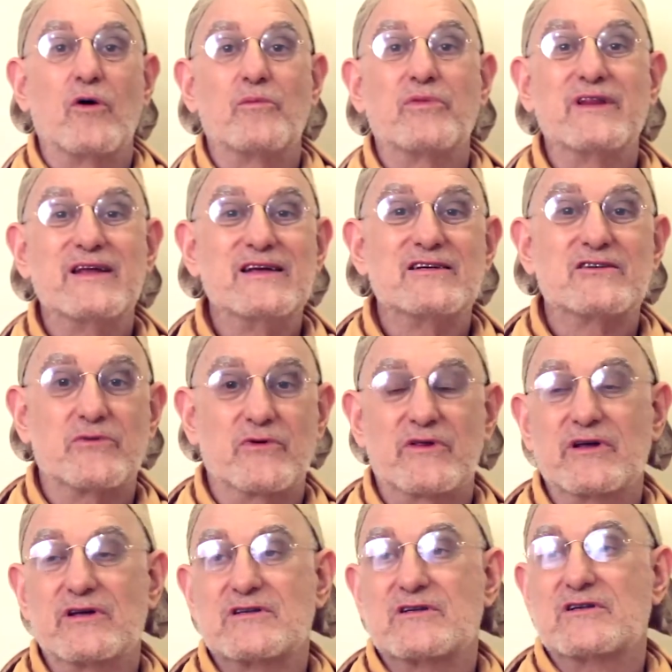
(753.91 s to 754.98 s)
pleased with
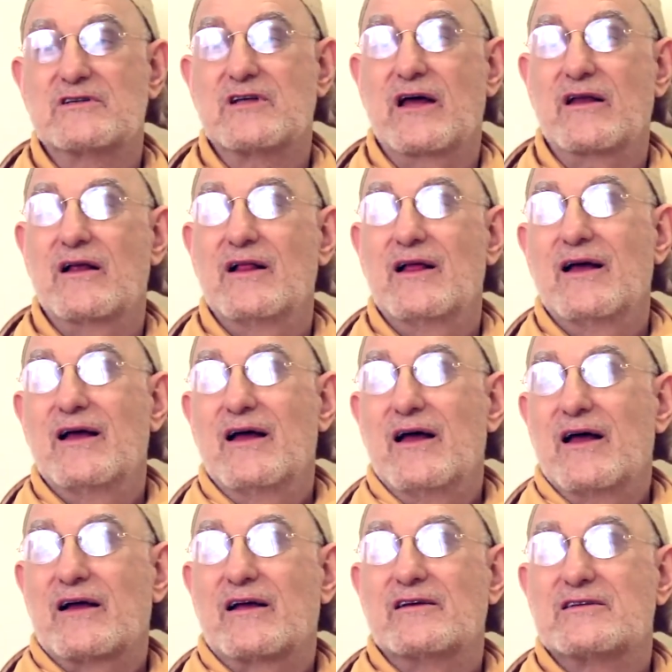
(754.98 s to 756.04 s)
this, is that
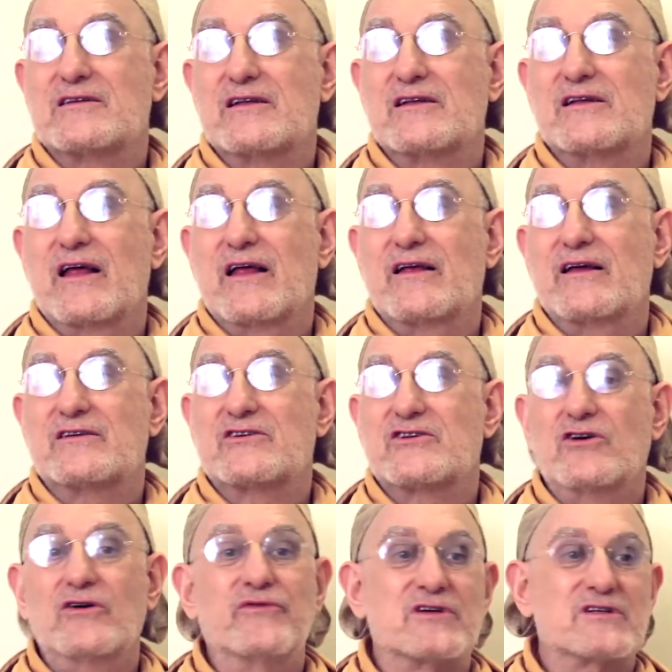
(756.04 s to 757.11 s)
because it's
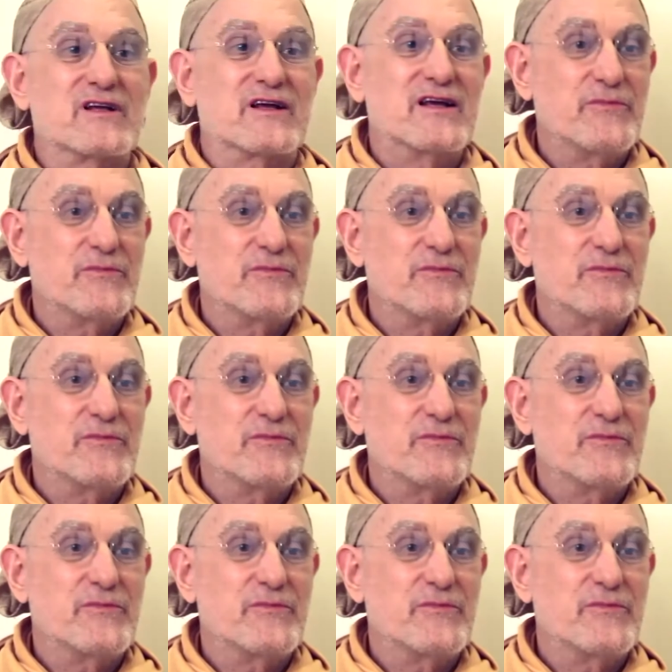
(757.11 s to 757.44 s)
service to keep